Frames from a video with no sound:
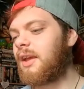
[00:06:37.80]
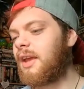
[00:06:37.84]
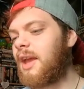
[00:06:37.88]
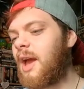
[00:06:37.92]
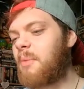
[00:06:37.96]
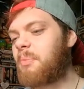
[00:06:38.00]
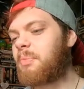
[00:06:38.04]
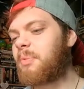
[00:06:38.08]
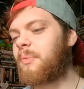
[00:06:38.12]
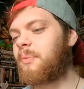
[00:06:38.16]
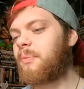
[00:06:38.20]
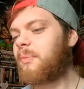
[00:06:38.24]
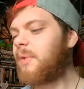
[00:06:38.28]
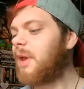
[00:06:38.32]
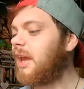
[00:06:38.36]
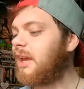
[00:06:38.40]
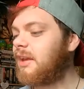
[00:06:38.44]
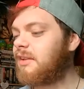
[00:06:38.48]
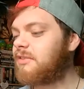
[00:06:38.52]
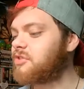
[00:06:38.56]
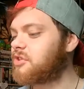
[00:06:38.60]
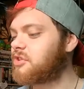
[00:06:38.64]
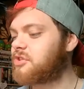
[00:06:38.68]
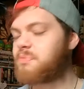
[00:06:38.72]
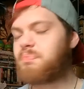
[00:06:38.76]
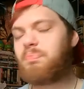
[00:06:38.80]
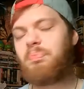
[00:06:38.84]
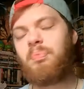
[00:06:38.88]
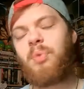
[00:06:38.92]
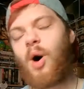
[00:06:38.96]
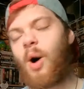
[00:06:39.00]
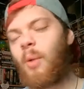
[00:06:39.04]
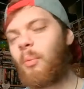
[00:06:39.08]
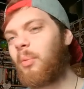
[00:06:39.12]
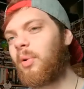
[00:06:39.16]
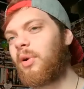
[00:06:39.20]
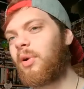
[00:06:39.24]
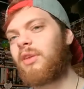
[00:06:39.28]
Yep, he just
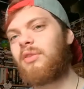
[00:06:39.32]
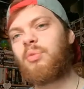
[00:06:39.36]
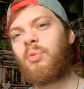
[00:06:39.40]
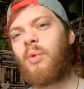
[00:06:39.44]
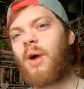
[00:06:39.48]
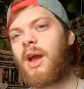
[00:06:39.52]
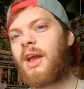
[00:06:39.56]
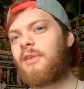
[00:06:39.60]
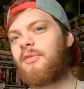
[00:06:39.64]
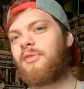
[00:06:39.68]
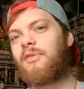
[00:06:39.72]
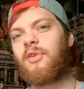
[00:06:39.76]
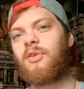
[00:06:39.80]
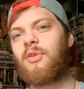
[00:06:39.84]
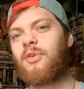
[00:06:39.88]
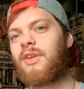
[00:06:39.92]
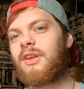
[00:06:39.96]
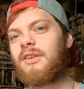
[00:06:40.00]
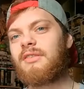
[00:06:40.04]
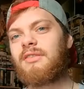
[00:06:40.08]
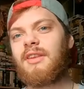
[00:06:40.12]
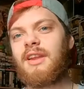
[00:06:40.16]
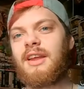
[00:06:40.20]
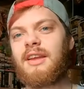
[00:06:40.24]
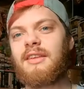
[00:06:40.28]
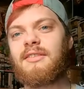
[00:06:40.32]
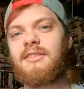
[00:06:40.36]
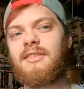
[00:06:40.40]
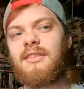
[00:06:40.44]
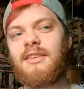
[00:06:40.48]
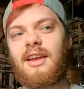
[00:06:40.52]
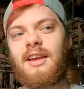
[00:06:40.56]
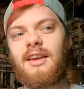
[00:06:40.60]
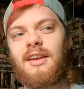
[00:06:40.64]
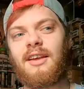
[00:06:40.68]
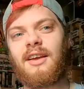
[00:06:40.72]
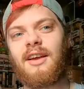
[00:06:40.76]
pummeled his way through this list,